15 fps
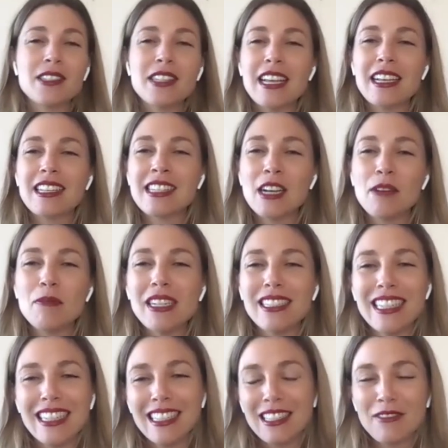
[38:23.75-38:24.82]
And there's like
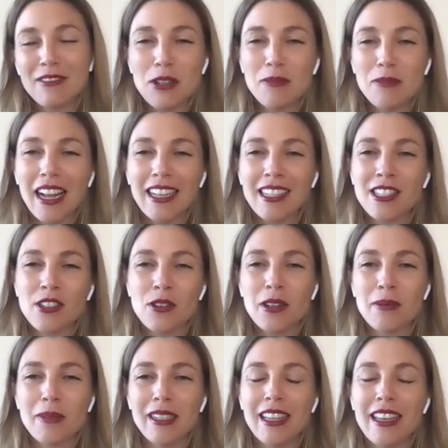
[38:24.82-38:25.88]
someone in the room
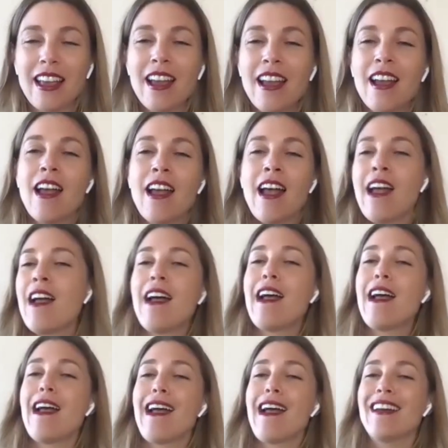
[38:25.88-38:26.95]
next door being like,
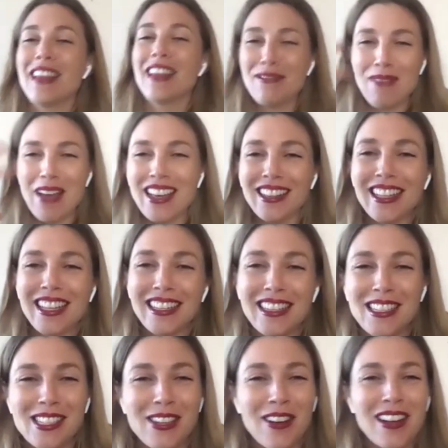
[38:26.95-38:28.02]
ah, like
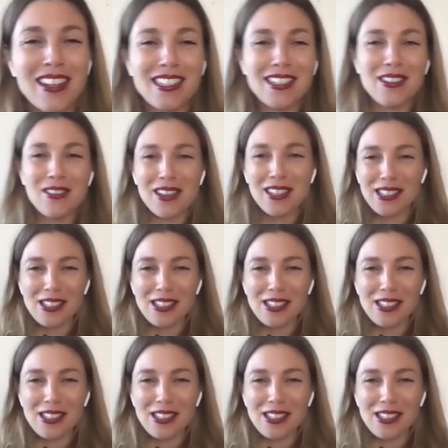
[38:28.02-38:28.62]
making like these crazy